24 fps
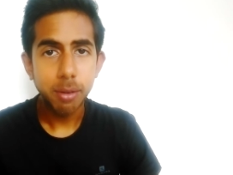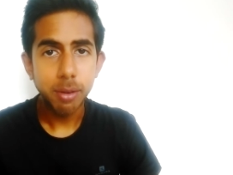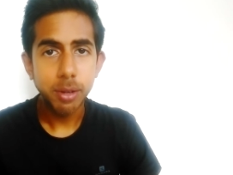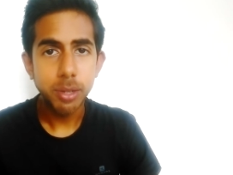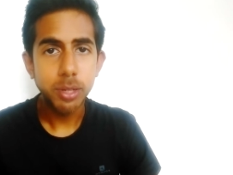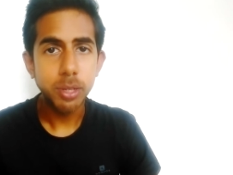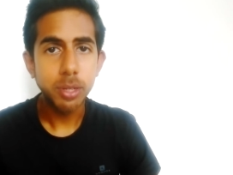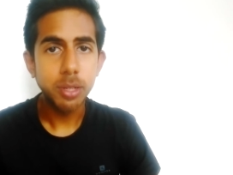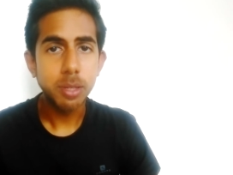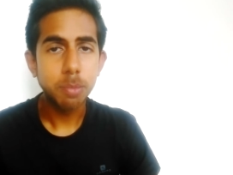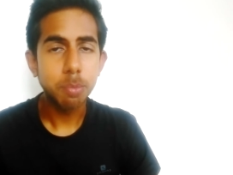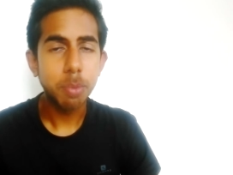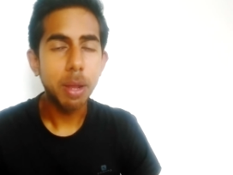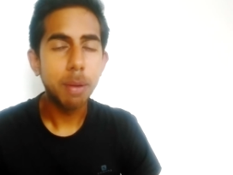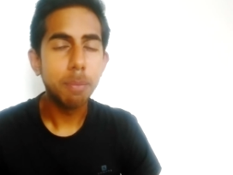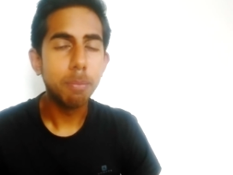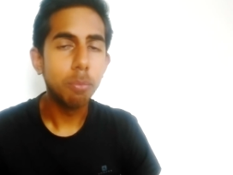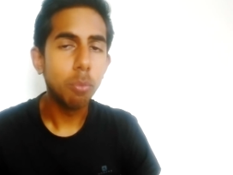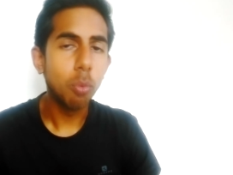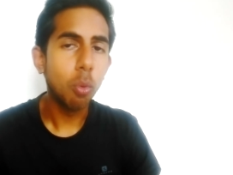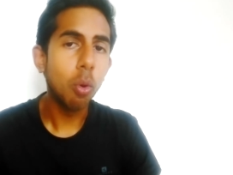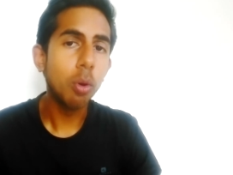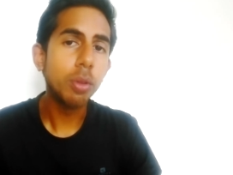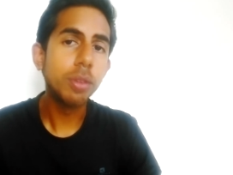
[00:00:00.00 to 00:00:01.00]
It should spend
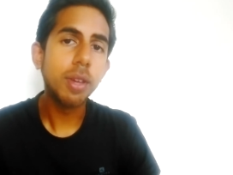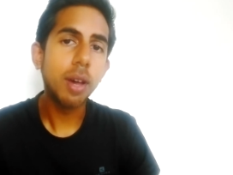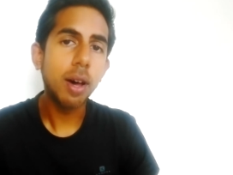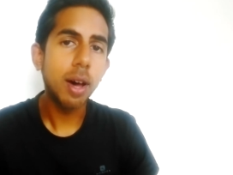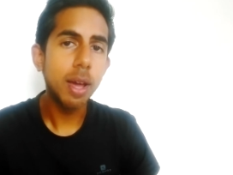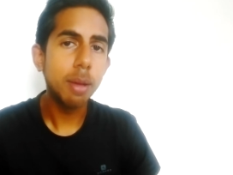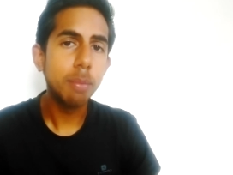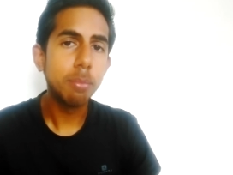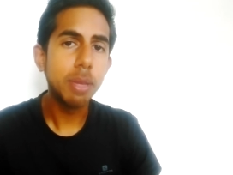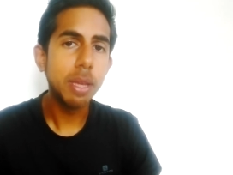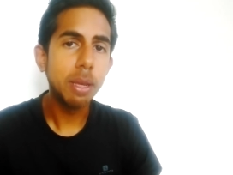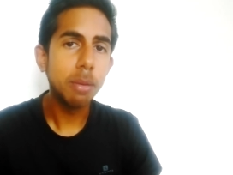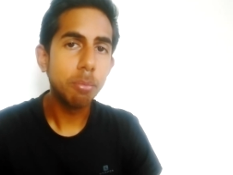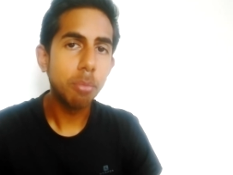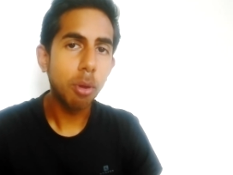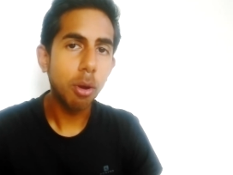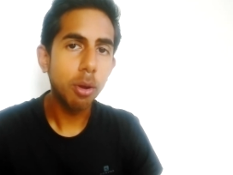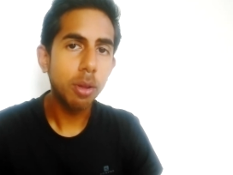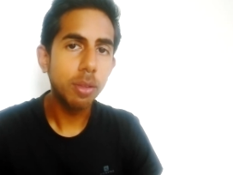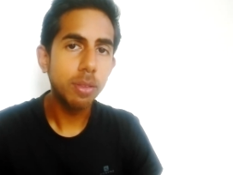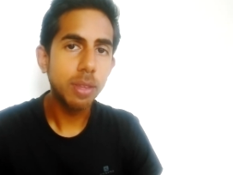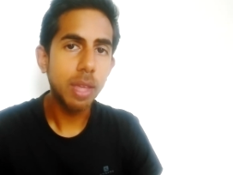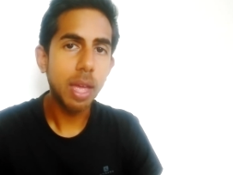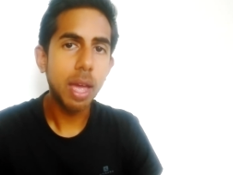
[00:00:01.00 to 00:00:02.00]
more time being
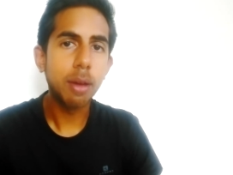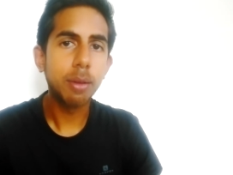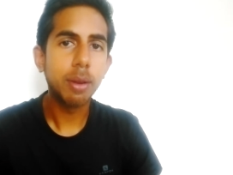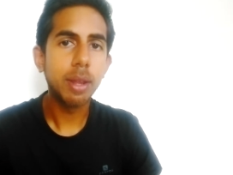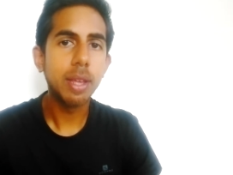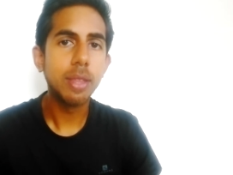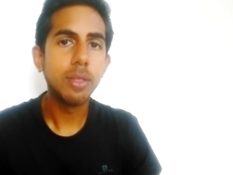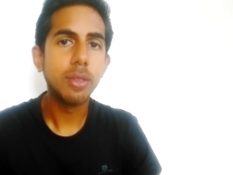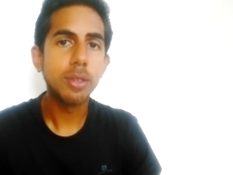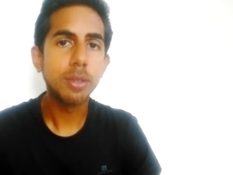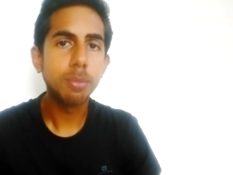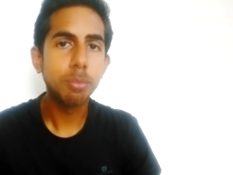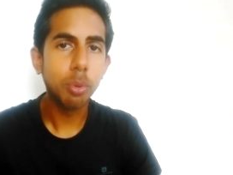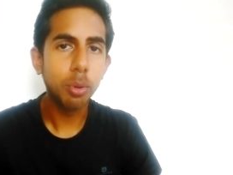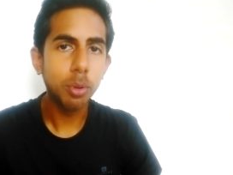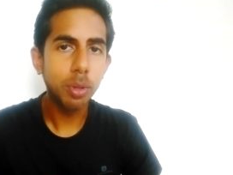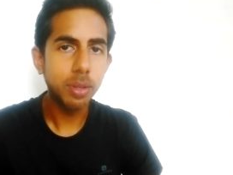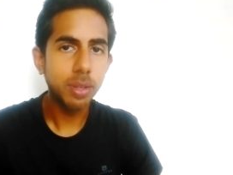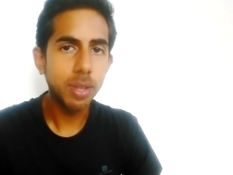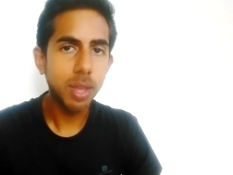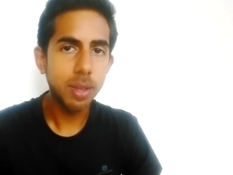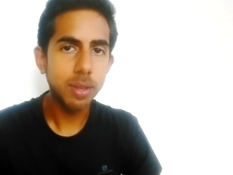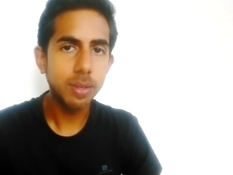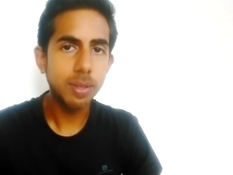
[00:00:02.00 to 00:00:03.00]
broken down in the small
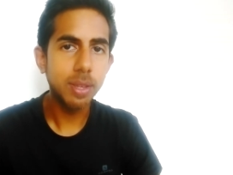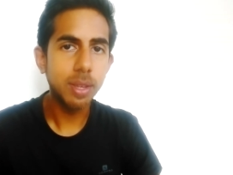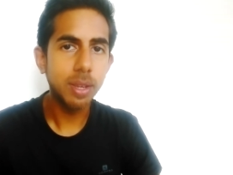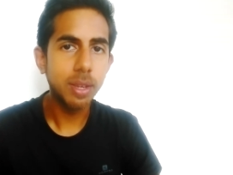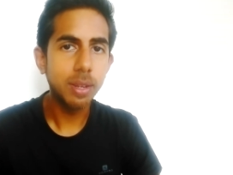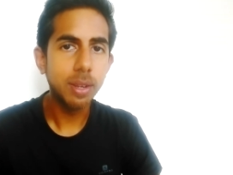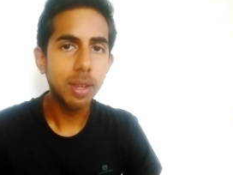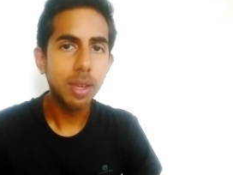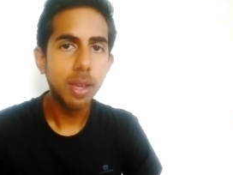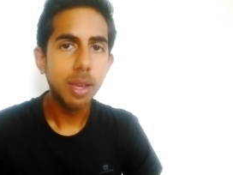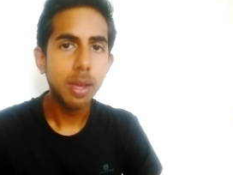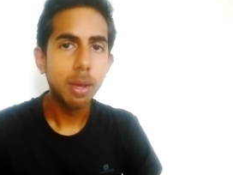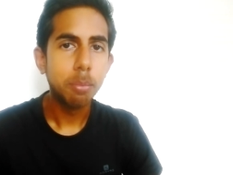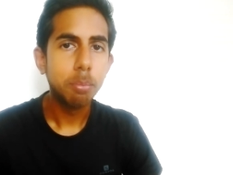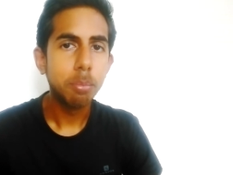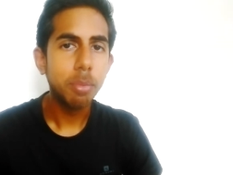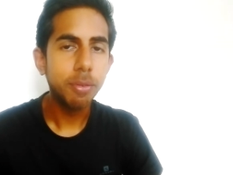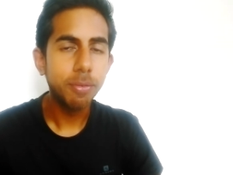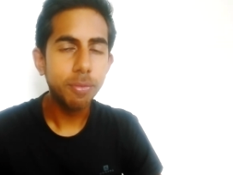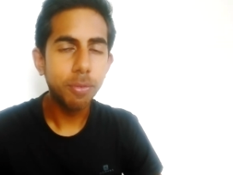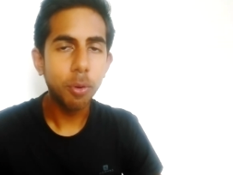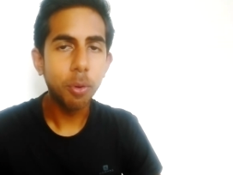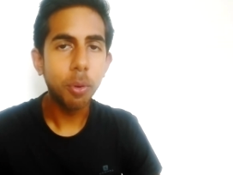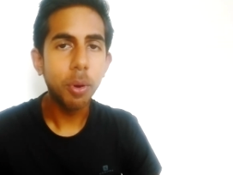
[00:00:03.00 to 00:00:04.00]
intestine
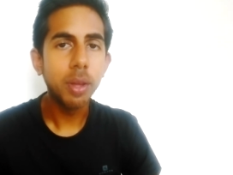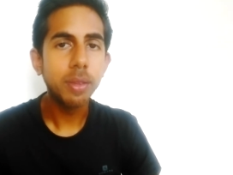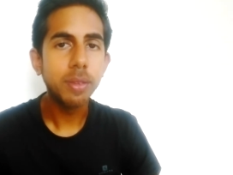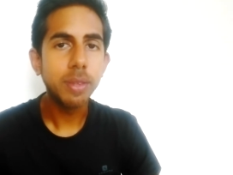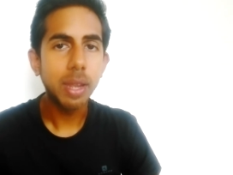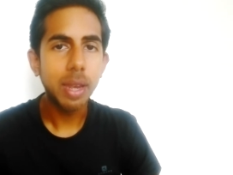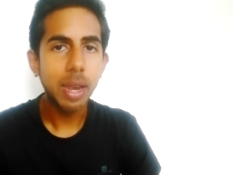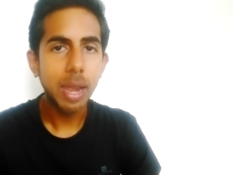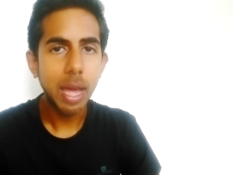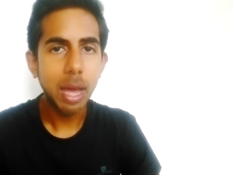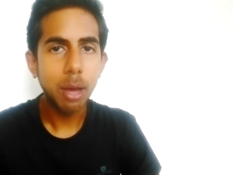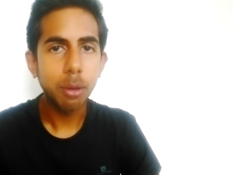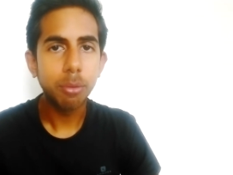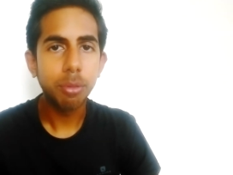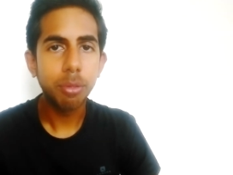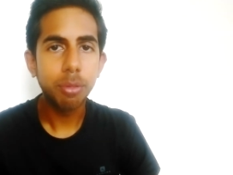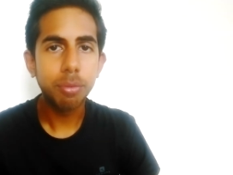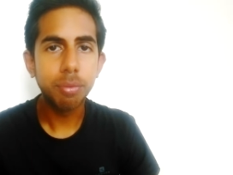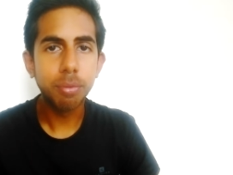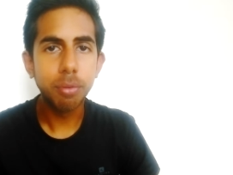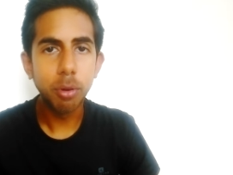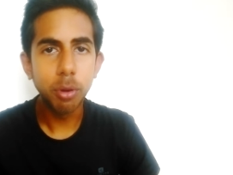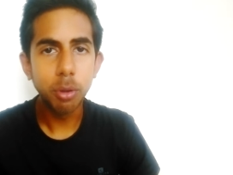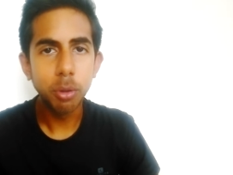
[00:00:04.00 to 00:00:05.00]
before it's allowed
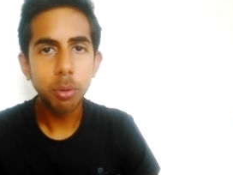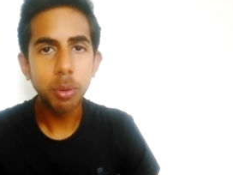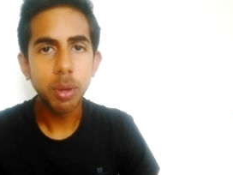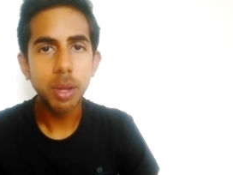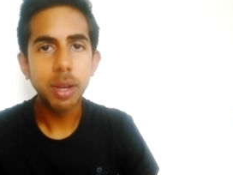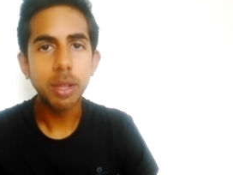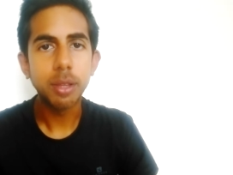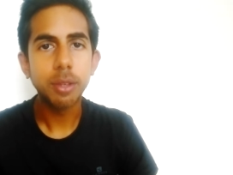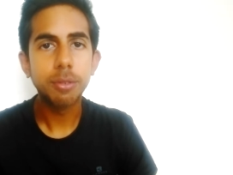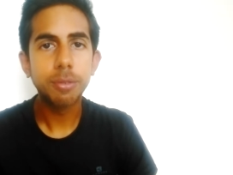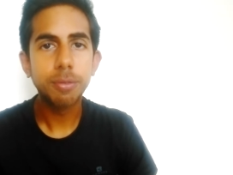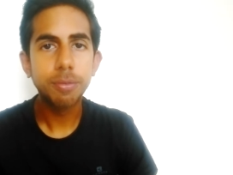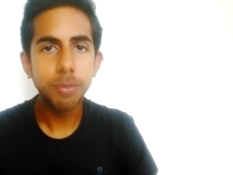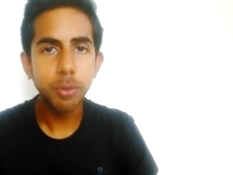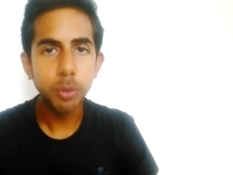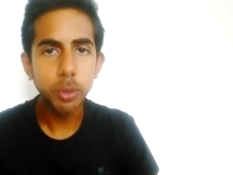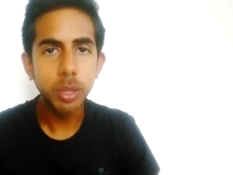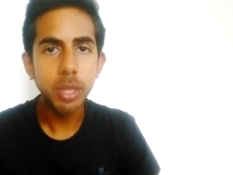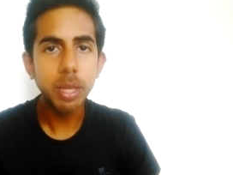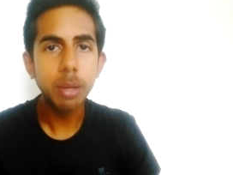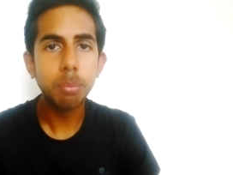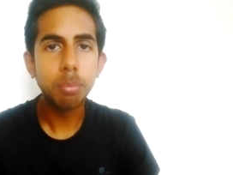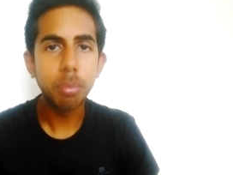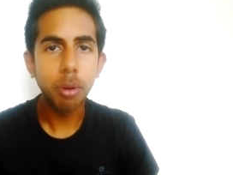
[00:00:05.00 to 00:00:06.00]
through in its
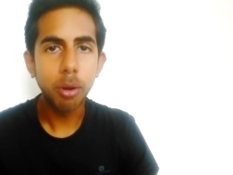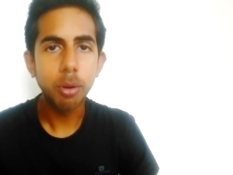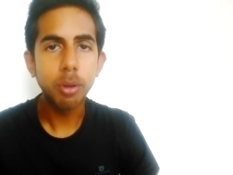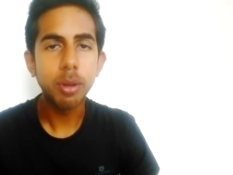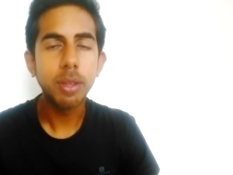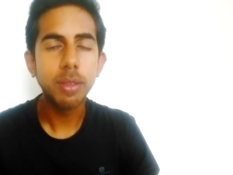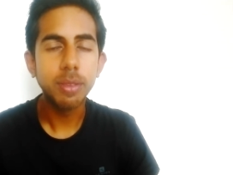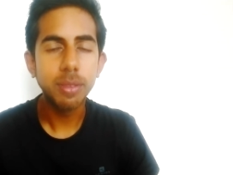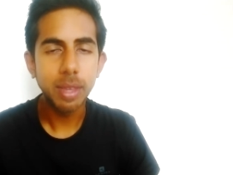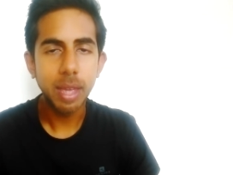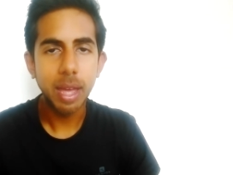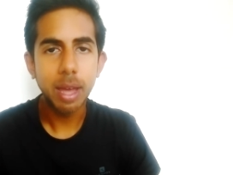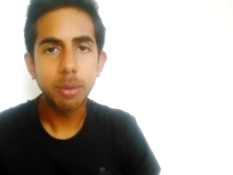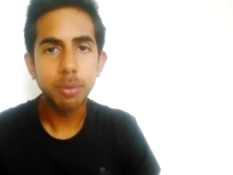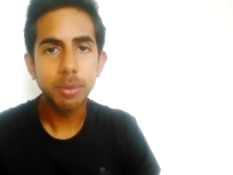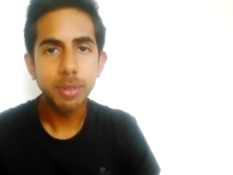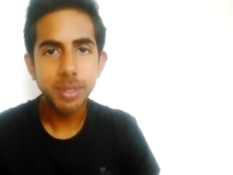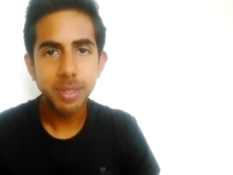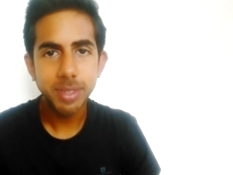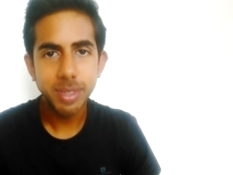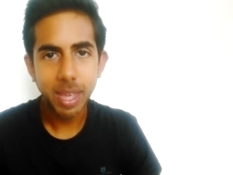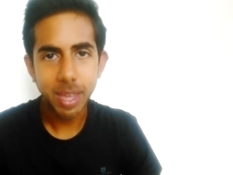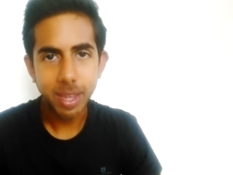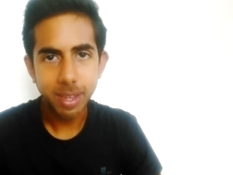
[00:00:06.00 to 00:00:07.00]
fully broken down
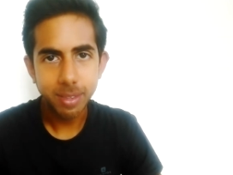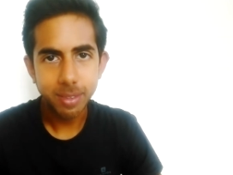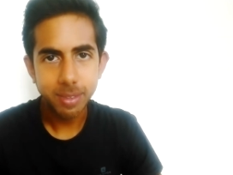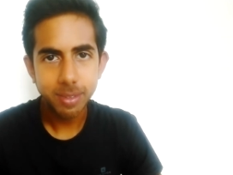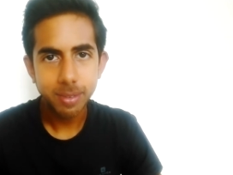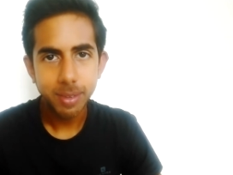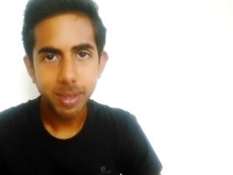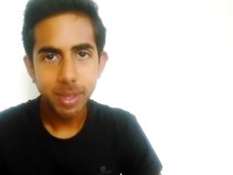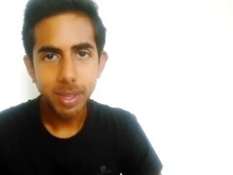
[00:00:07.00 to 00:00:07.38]
state.